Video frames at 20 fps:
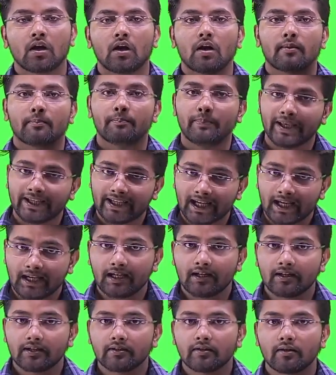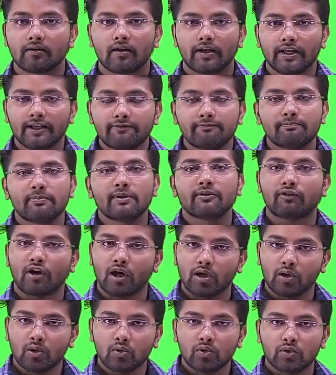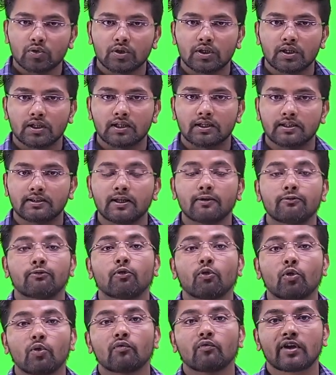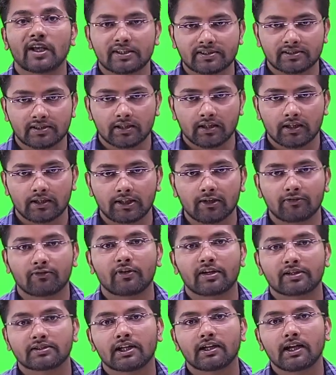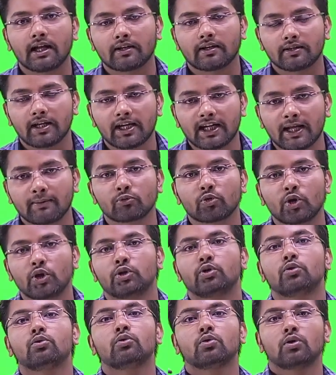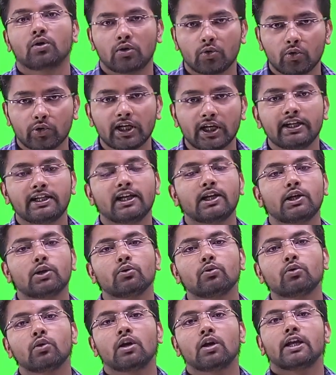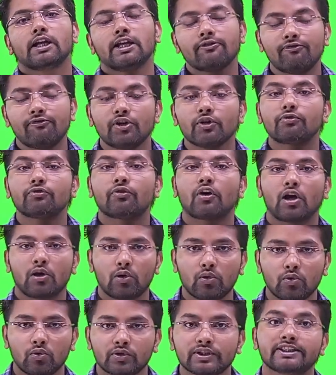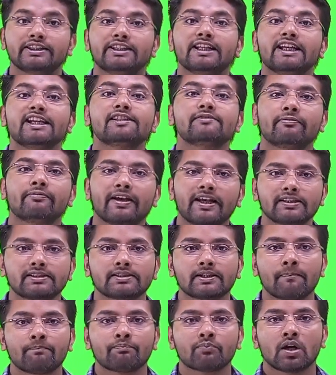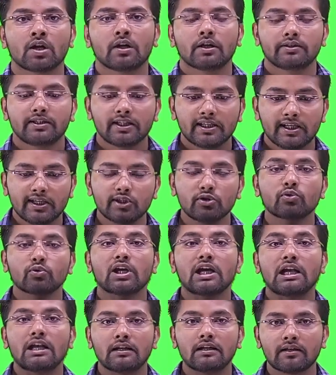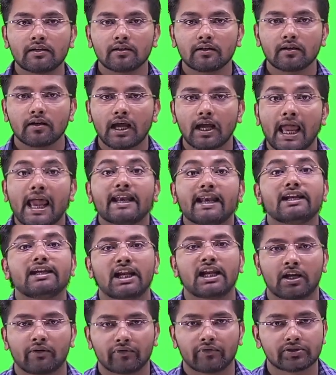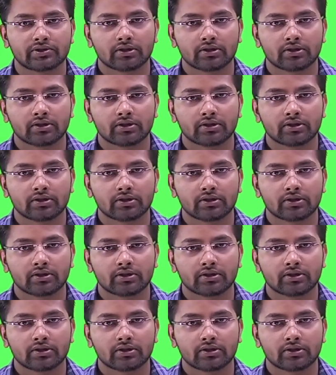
We can learn if we follow the four ways, the further that I'm going to, okay, tell you. If you follow these ways, then you can learn any language,